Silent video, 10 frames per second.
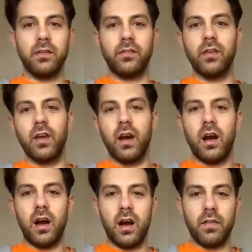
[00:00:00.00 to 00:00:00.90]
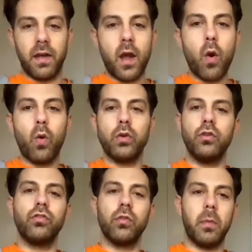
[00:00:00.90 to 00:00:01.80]
others, they all
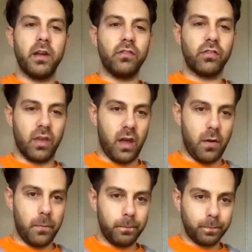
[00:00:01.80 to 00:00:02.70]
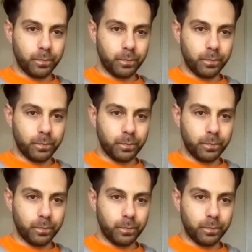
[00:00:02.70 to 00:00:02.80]
use the major scale.